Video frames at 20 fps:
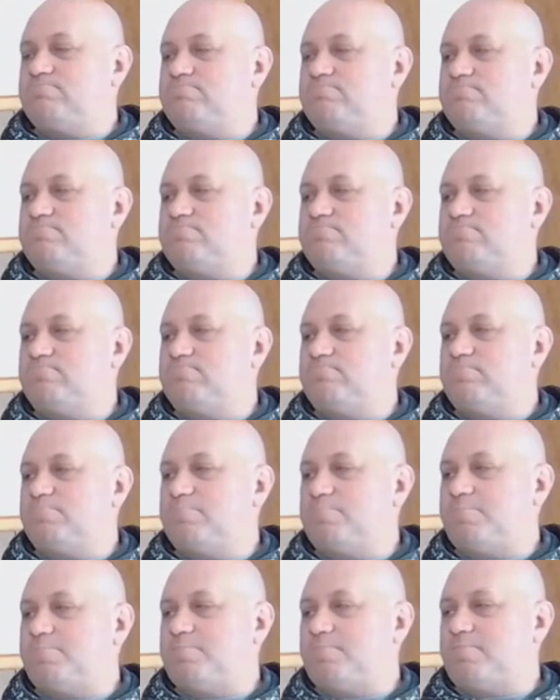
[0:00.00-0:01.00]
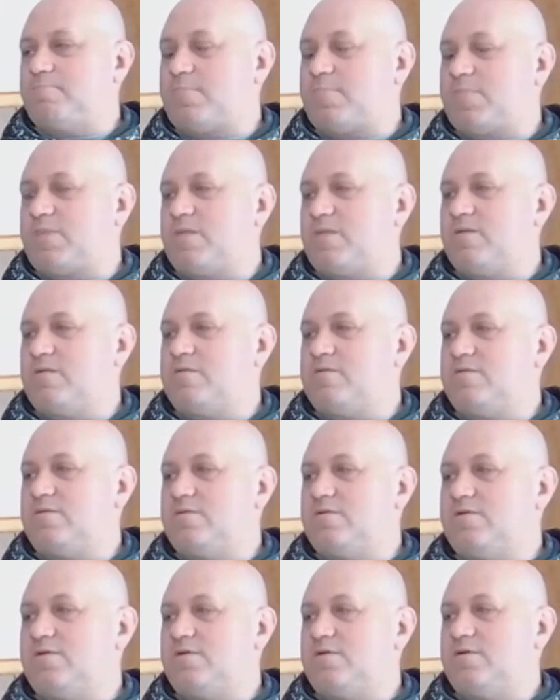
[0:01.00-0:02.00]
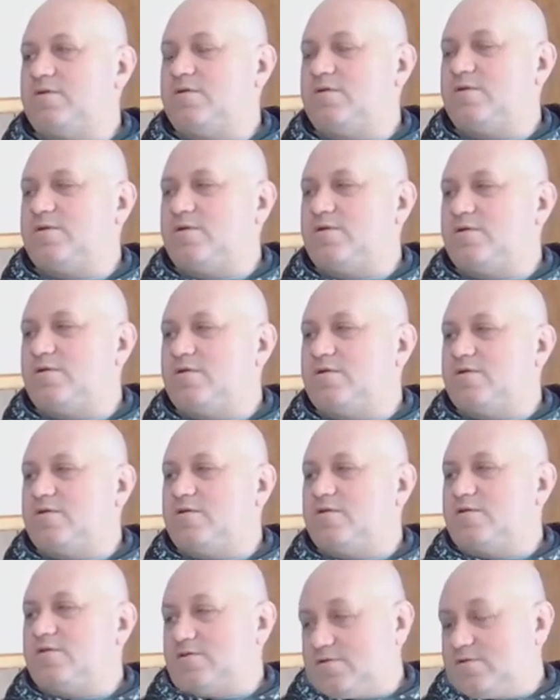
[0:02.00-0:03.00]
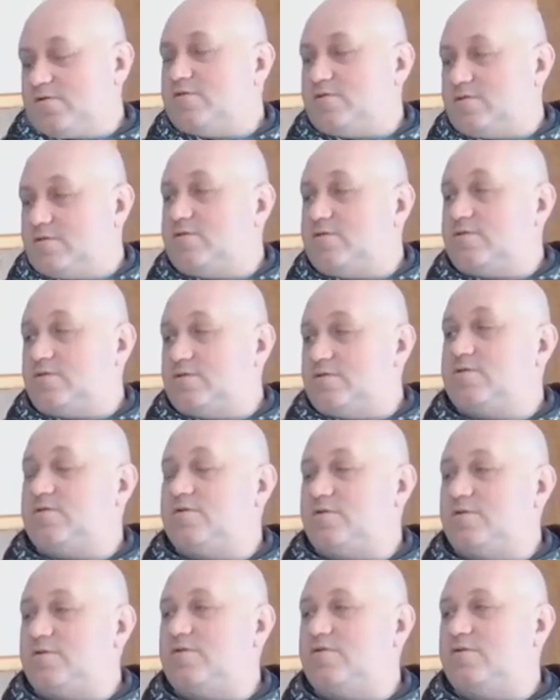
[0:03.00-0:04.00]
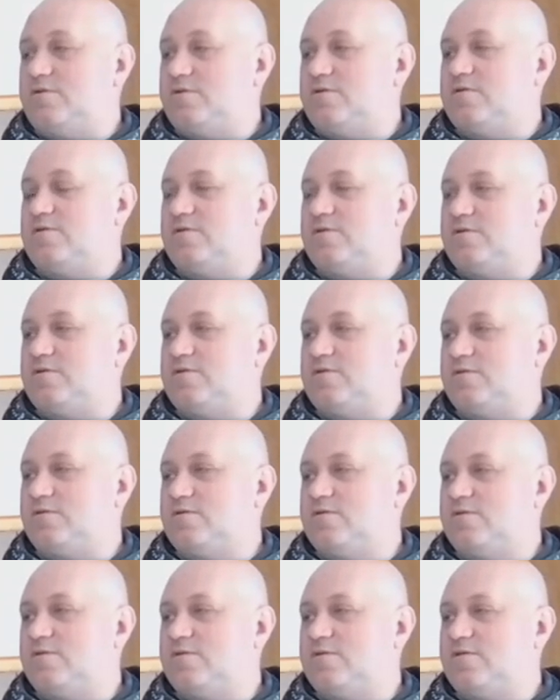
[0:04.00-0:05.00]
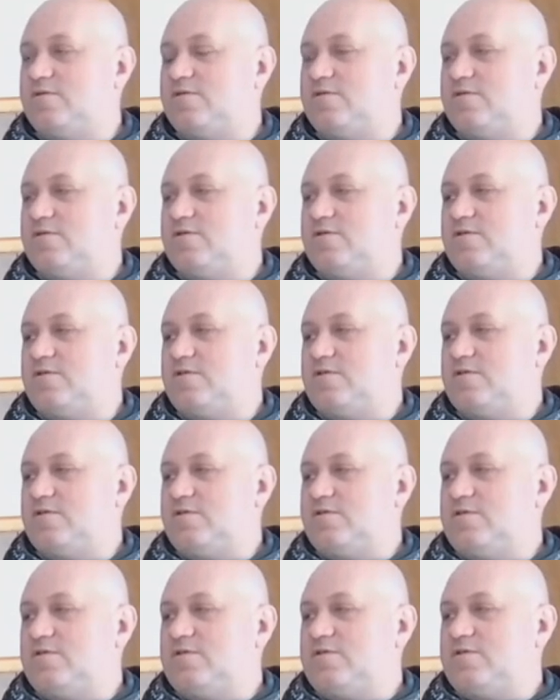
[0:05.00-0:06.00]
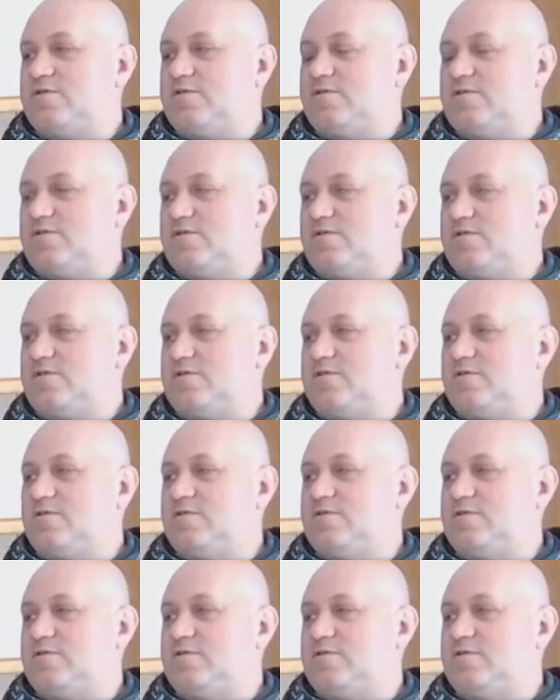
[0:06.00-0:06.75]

(not speaking)